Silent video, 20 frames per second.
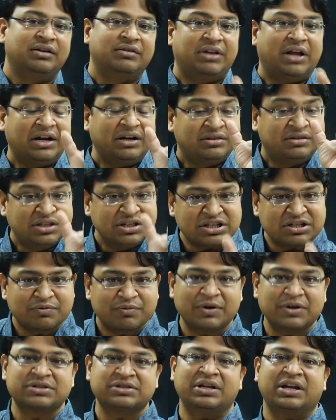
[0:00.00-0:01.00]
that this
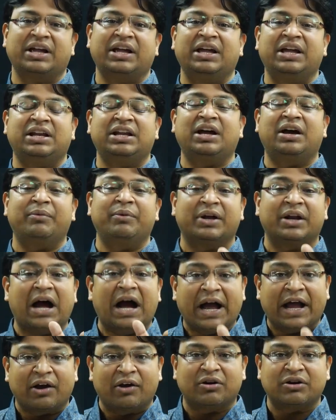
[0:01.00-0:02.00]
was the area where
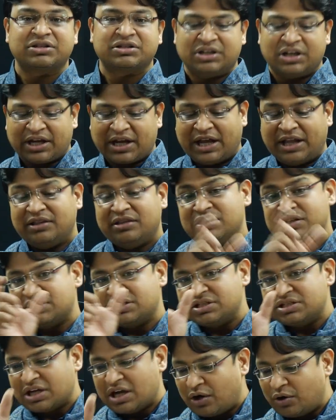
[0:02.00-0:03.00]
I got stuck and
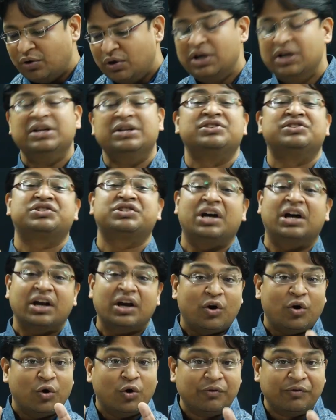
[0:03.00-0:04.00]
this is how
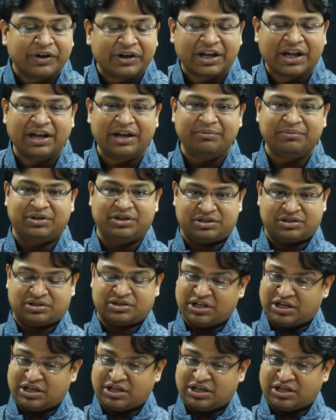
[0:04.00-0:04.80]
sir overcame this,